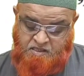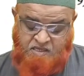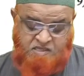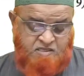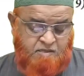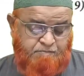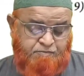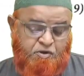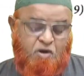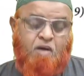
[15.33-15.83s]

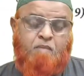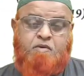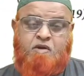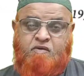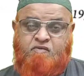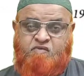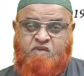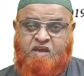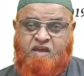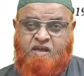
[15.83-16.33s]
is a
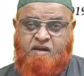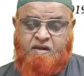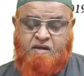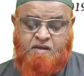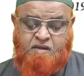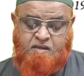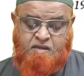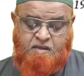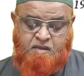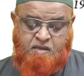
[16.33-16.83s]
problem
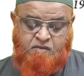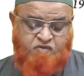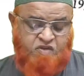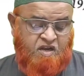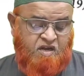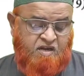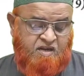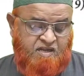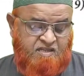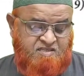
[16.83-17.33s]
where you
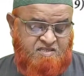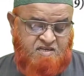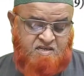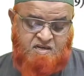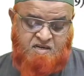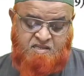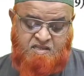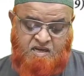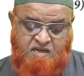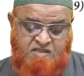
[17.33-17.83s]
can
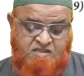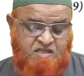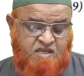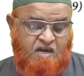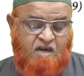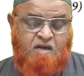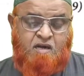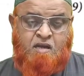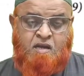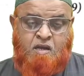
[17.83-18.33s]
consider that
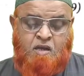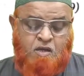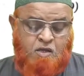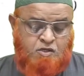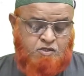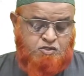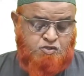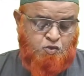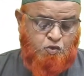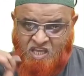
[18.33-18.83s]
there are
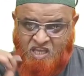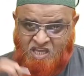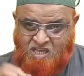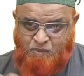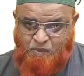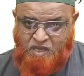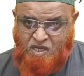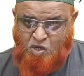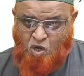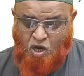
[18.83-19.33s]
two
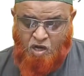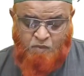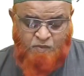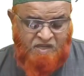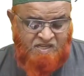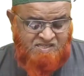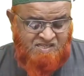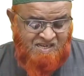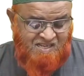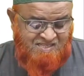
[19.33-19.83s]

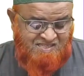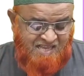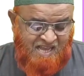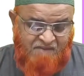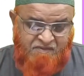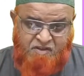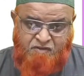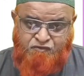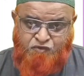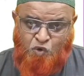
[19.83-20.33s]
equi-convex lens
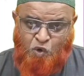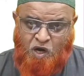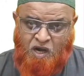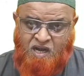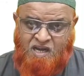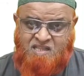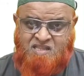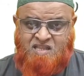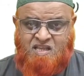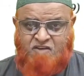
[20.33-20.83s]
having focal
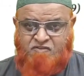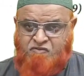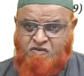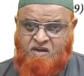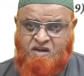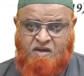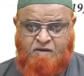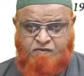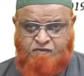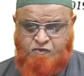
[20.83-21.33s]
length f1
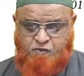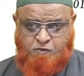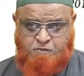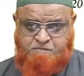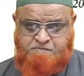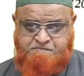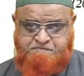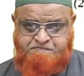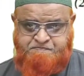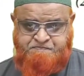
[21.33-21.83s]
and f2.
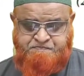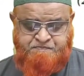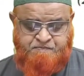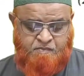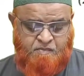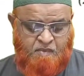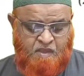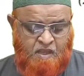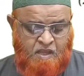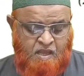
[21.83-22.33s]

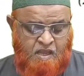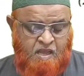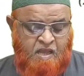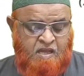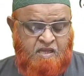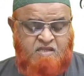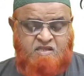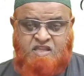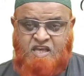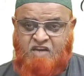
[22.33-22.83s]

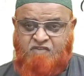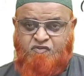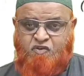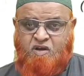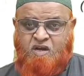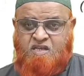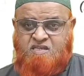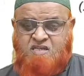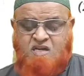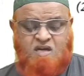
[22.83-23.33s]
Therefore,
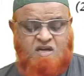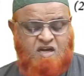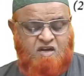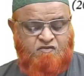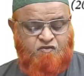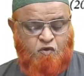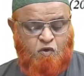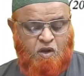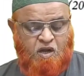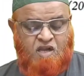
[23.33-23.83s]

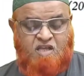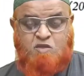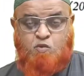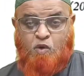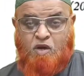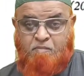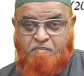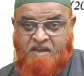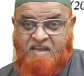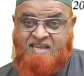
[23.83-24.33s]
resultant focal length
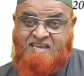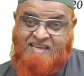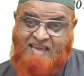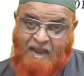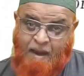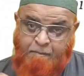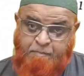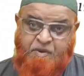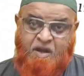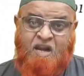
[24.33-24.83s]
1 by
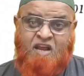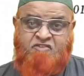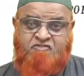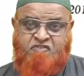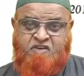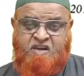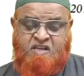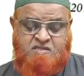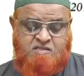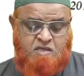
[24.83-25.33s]
capital
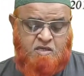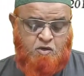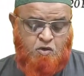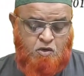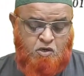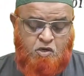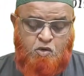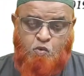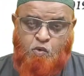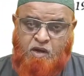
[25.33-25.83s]
F1 is
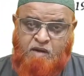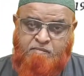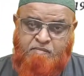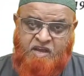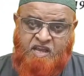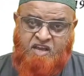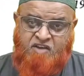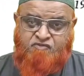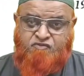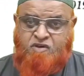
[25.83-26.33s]
equal to 1
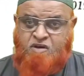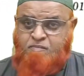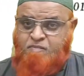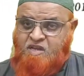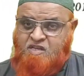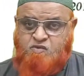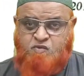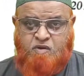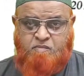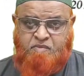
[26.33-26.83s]
by F1
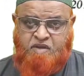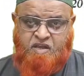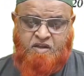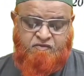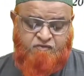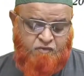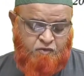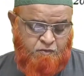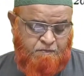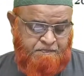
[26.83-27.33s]
plus 1 by
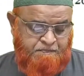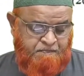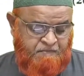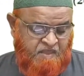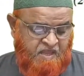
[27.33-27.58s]
F2.